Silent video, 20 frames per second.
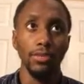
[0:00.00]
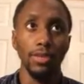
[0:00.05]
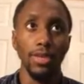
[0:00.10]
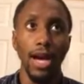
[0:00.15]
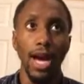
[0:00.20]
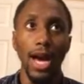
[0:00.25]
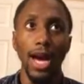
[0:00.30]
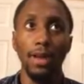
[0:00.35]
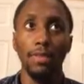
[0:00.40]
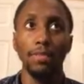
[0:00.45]

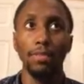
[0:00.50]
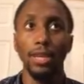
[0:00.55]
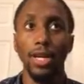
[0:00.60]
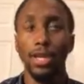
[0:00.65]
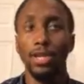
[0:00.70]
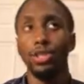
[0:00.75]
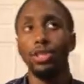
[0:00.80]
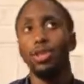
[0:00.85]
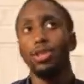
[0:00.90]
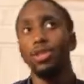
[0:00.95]
God
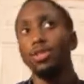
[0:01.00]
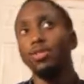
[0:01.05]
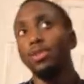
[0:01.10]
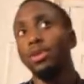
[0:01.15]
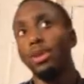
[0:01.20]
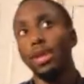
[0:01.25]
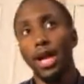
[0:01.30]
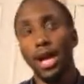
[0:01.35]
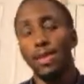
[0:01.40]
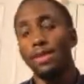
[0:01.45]
blessed you
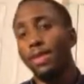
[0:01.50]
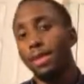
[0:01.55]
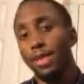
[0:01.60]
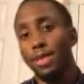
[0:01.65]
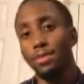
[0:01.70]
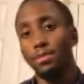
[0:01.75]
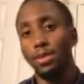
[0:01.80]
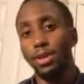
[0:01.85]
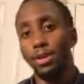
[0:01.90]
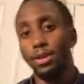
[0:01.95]
with life
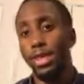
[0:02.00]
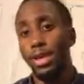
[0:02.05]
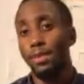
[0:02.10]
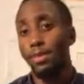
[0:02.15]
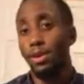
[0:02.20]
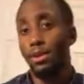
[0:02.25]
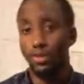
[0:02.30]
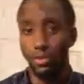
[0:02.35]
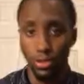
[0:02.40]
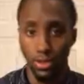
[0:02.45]
like you blessed that
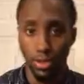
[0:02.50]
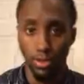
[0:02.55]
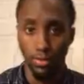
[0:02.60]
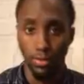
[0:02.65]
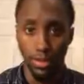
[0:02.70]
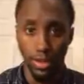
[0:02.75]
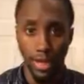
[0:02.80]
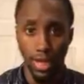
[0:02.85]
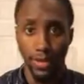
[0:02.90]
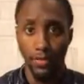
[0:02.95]
politician
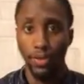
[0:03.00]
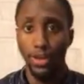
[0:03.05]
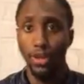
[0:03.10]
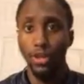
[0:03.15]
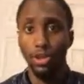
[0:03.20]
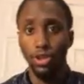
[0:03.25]
with life.